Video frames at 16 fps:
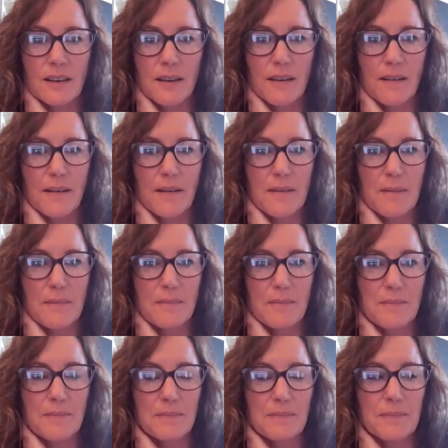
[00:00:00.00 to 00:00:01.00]
I
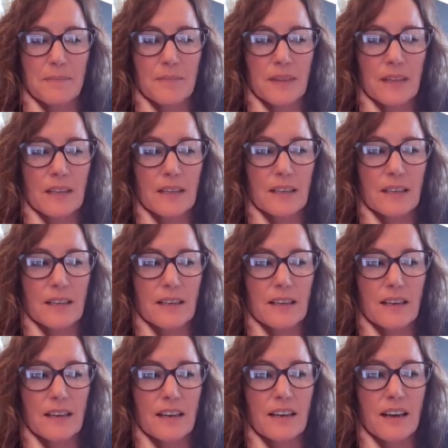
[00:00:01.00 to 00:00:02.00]

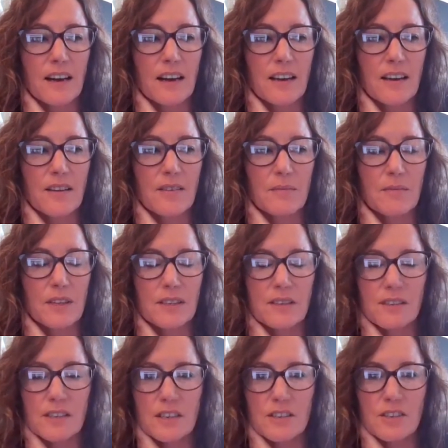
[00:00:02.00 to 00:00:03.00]
am
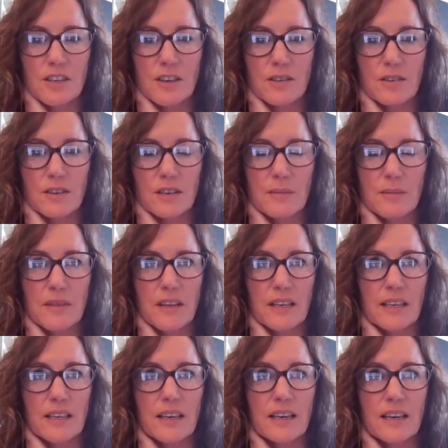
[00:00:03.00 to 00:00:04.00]
listening to you and I'm
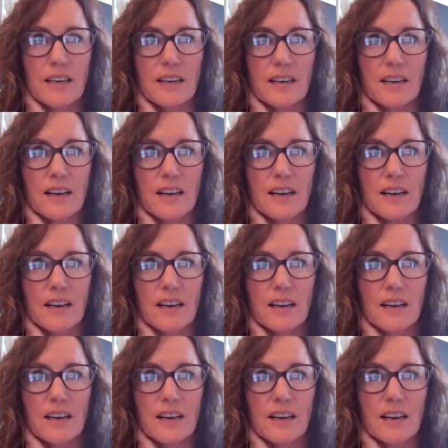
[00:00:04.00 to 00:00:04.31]
thinking,